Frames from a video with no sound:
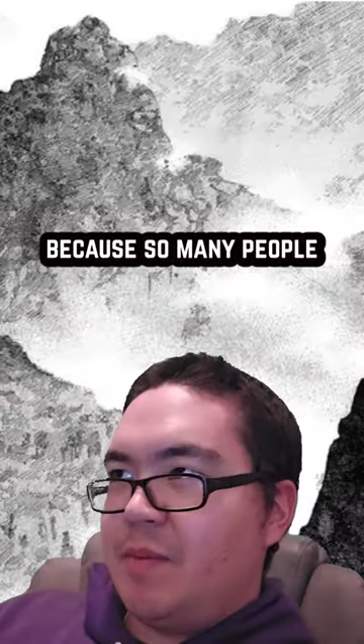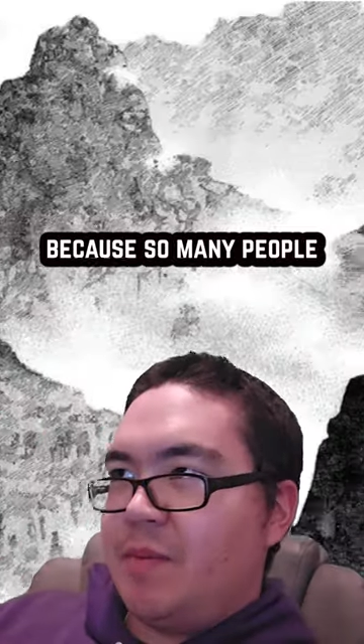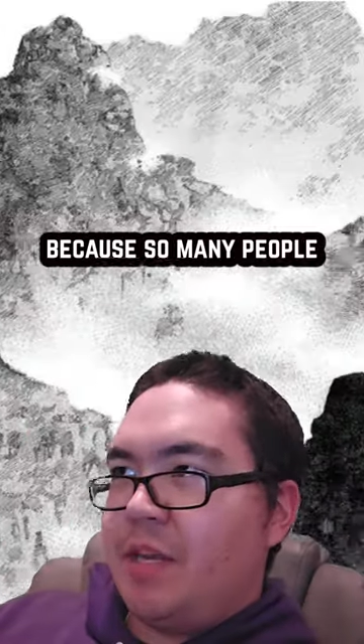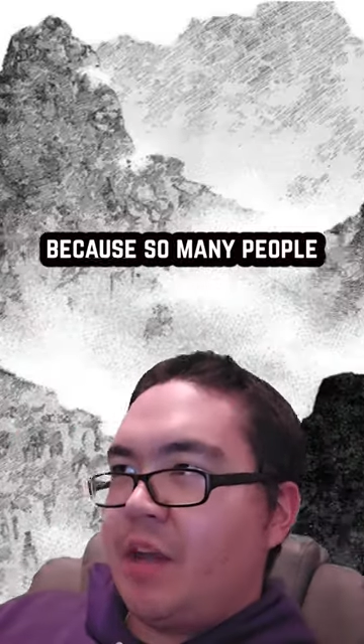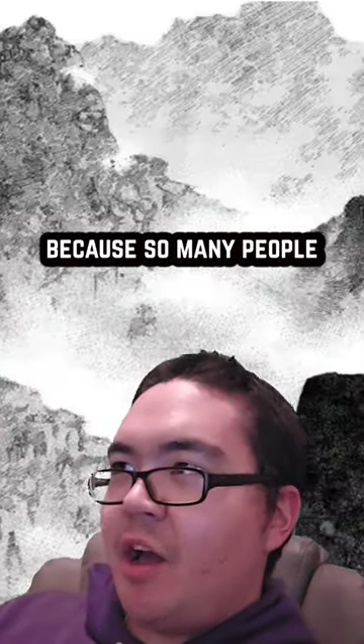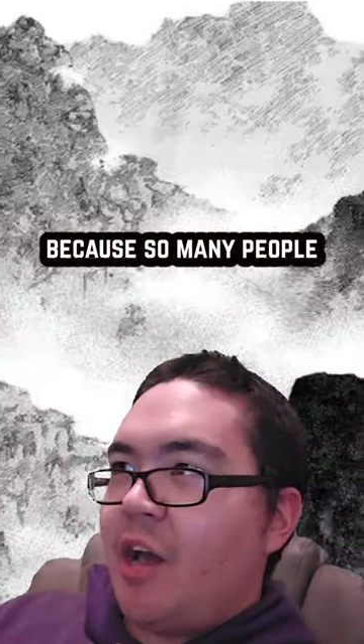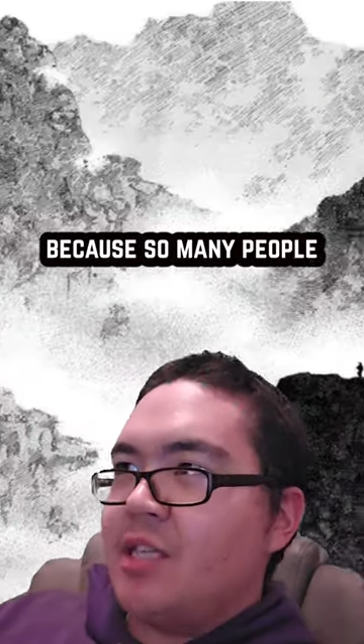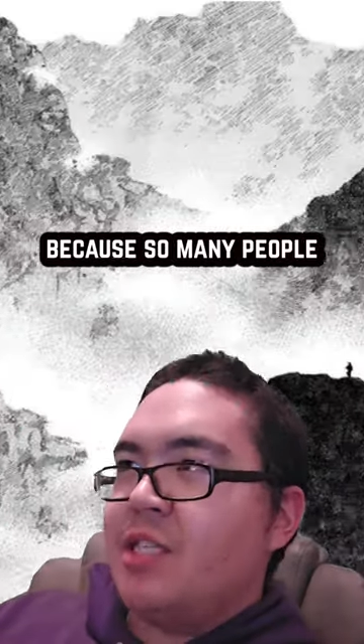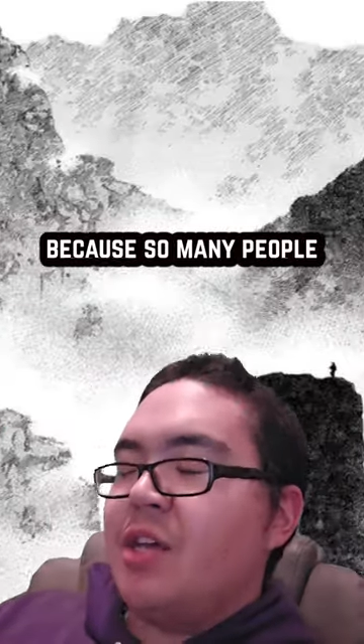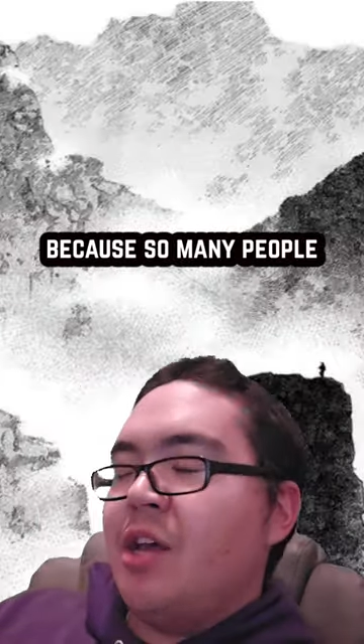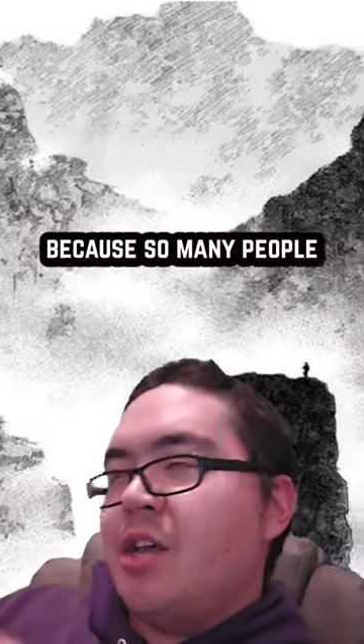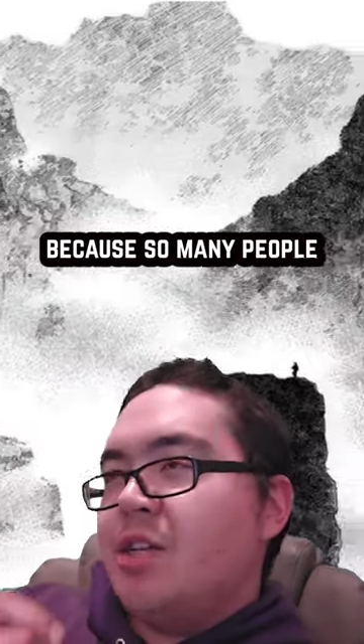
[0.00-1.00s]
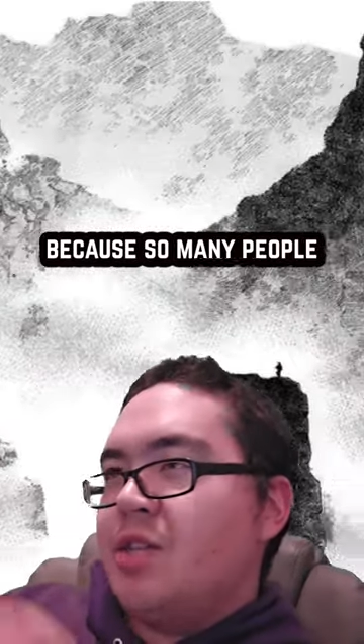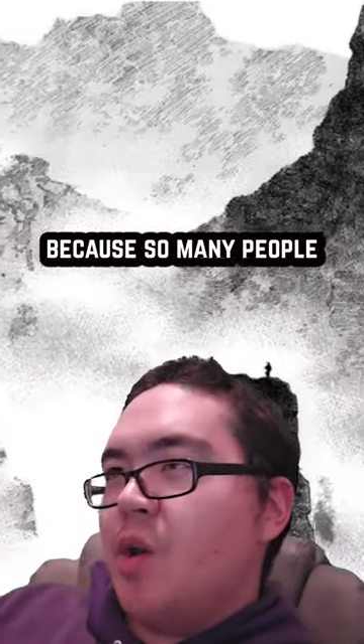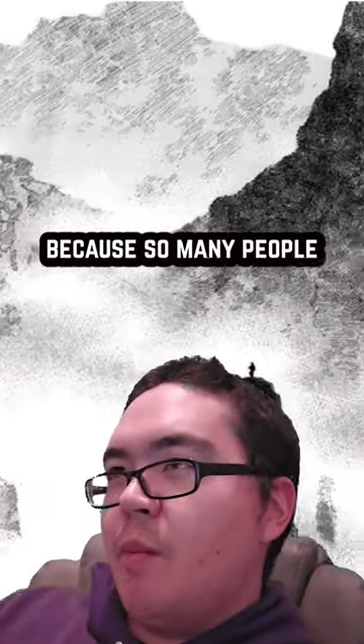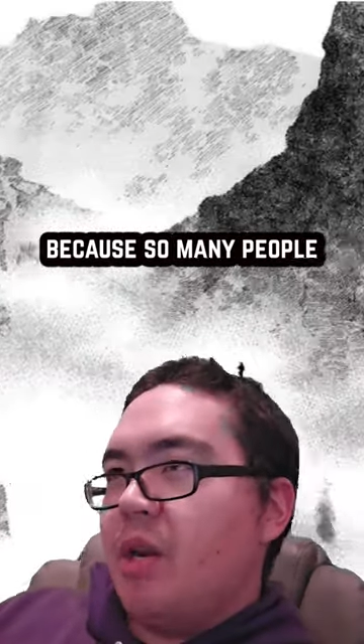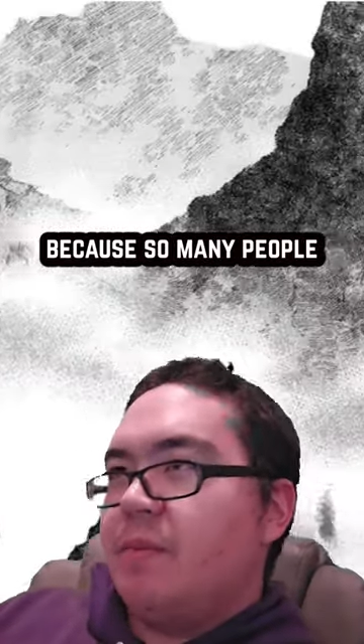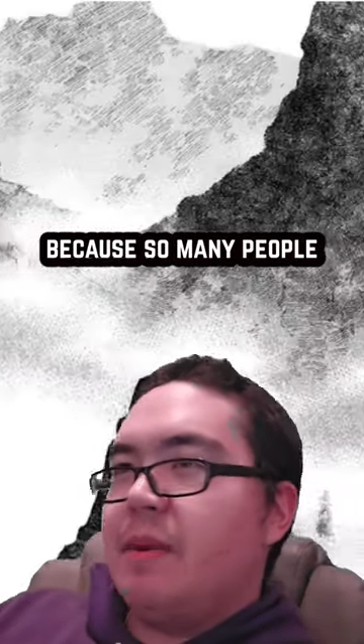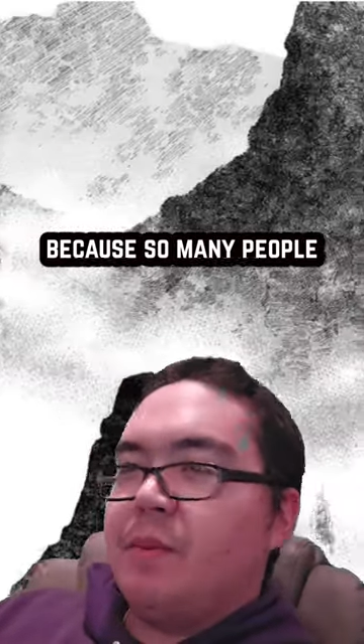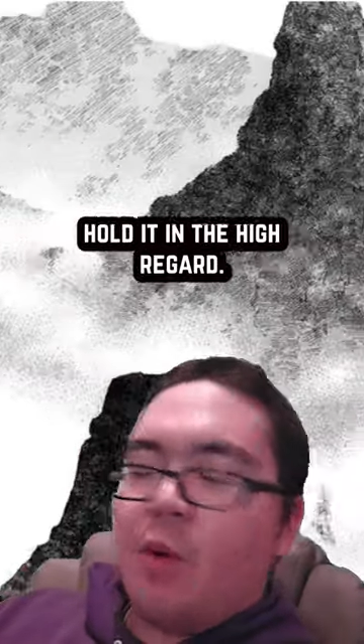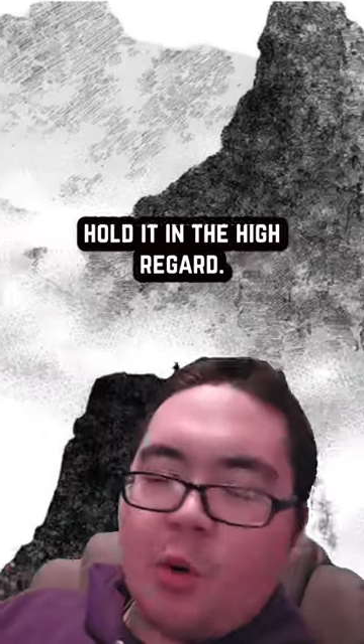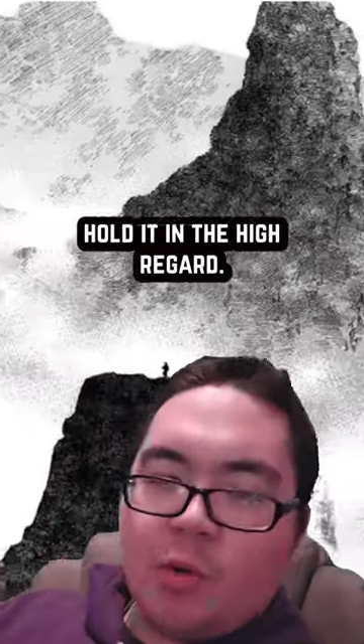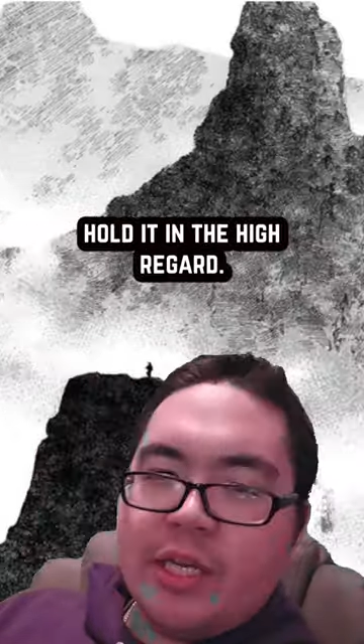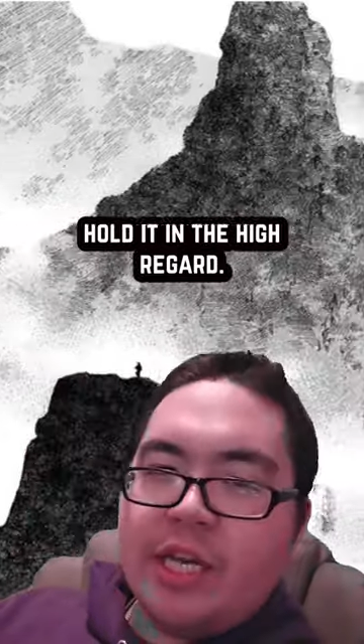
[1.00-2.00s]
me because so many
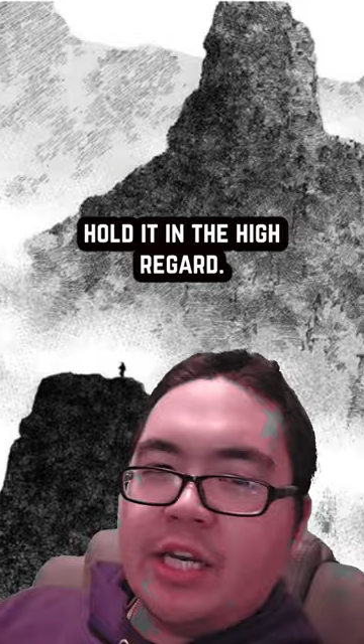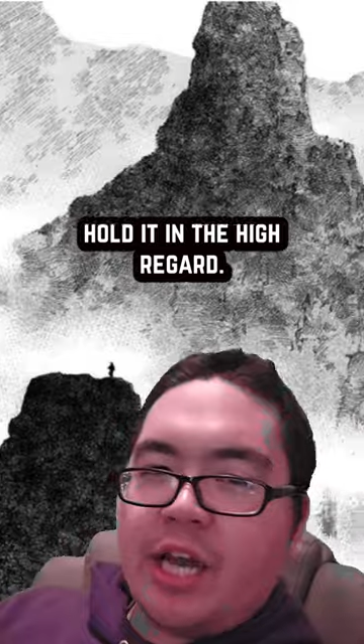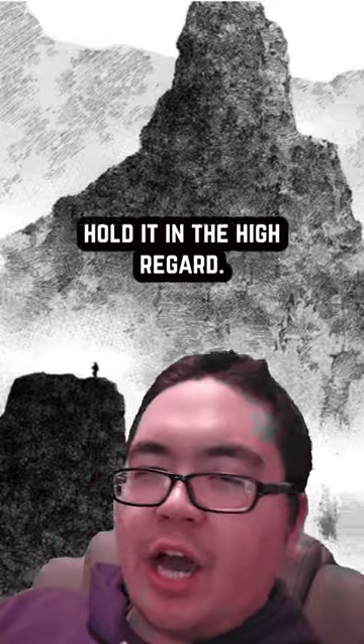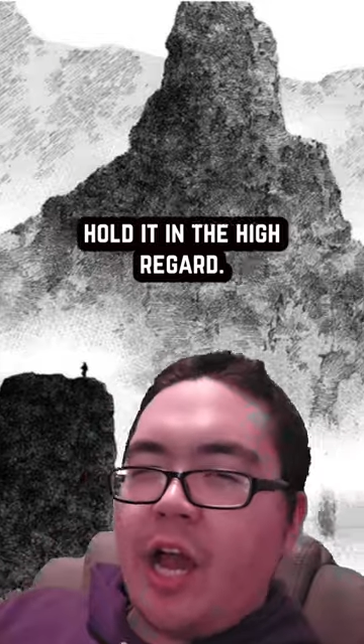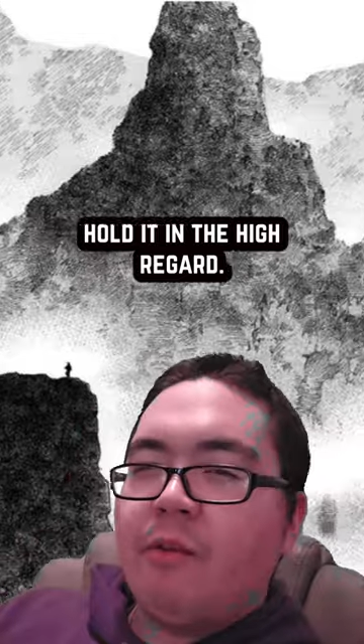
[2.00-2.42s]
people hold it into high